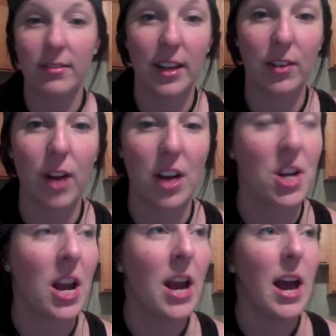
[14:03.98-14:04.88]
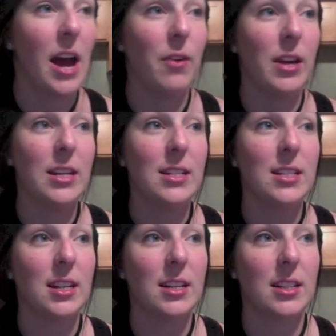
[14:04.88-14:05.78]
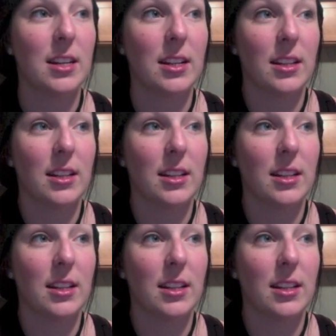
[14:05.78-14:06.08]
in a rush? How easy is it